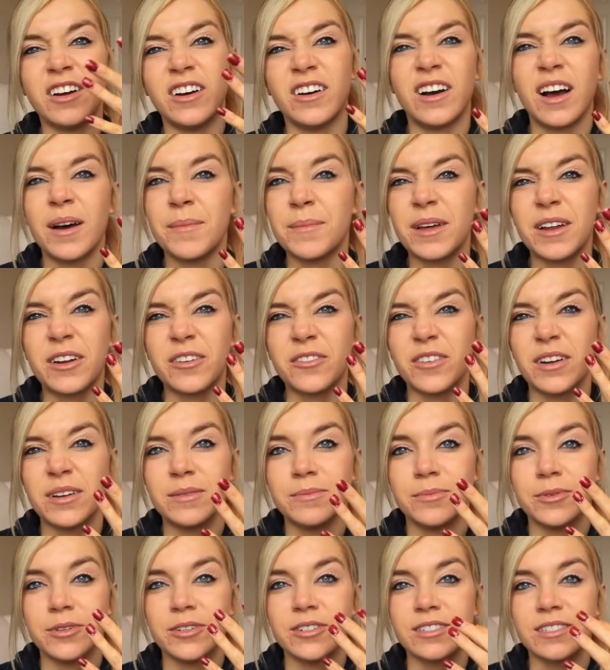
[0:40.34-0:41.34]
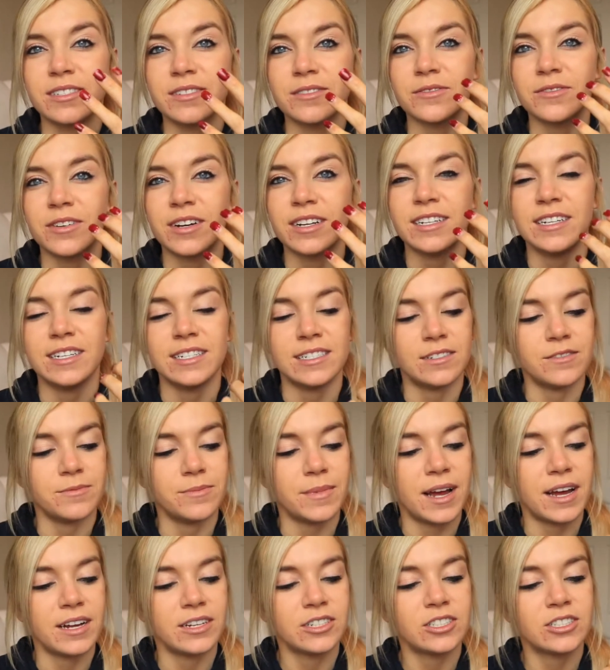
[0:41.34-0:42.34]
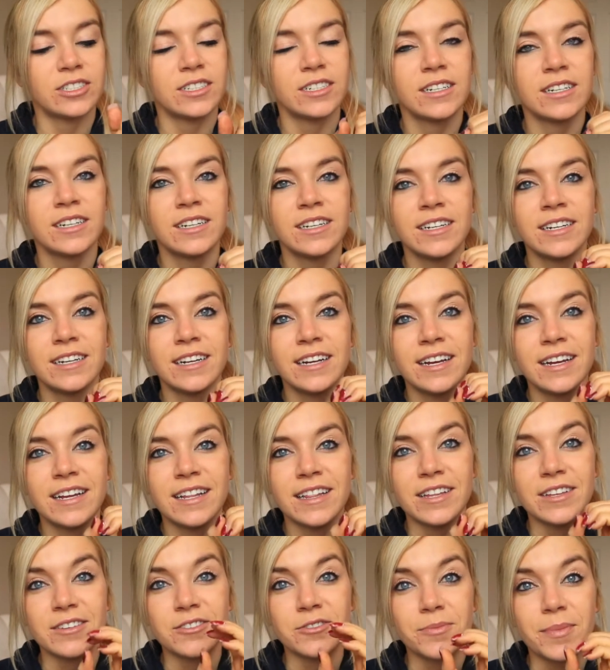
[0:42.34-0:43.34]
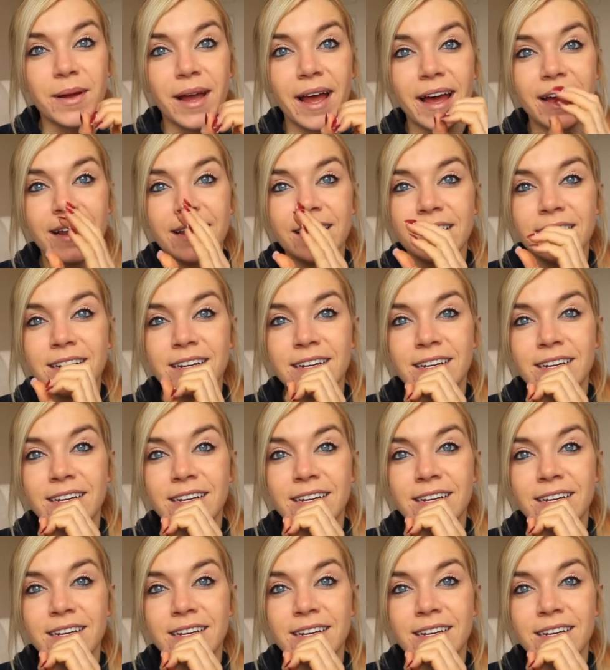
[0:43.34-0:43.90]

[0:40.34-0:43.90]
Oh, I'm not a red person, red doesn't match. These are bad.